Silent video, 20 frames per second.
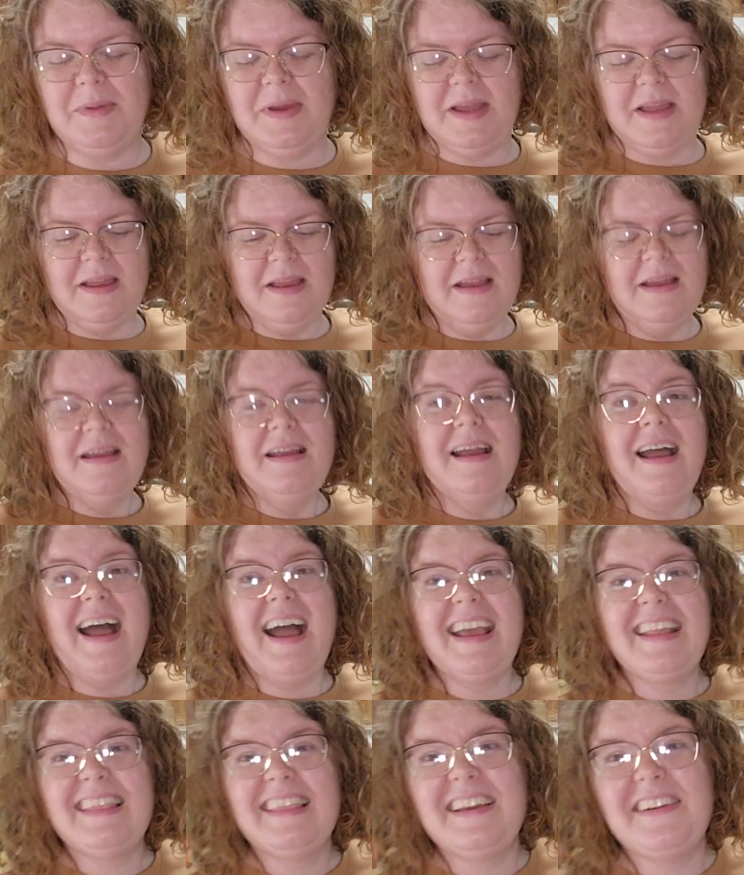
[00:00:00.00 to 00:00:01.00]
But
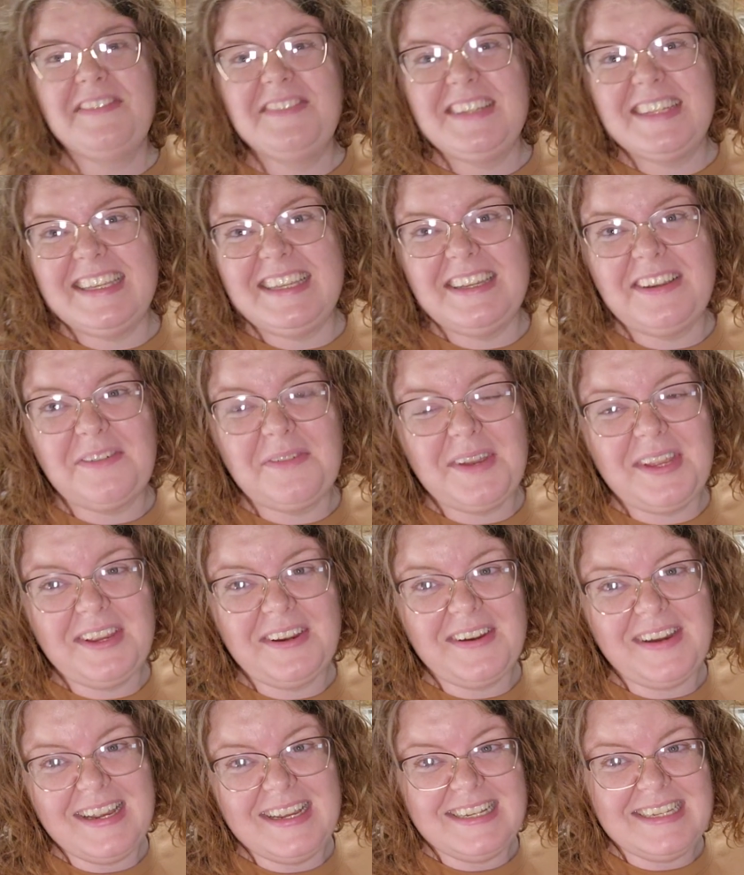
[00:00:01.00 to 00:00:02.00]
I'd love to hear what
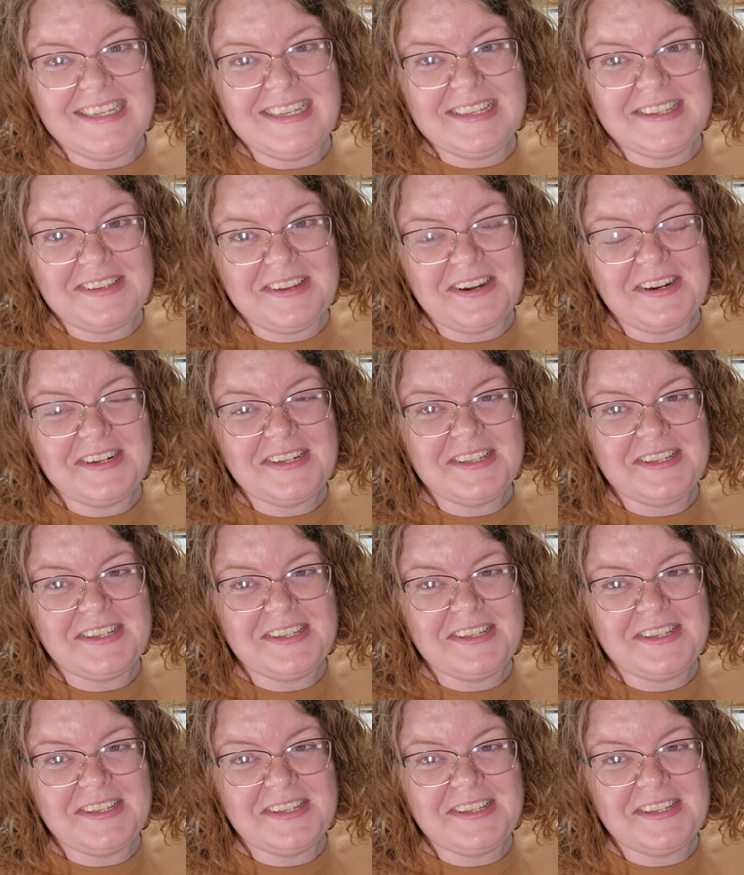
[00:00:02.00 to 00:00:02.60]
your ideas are,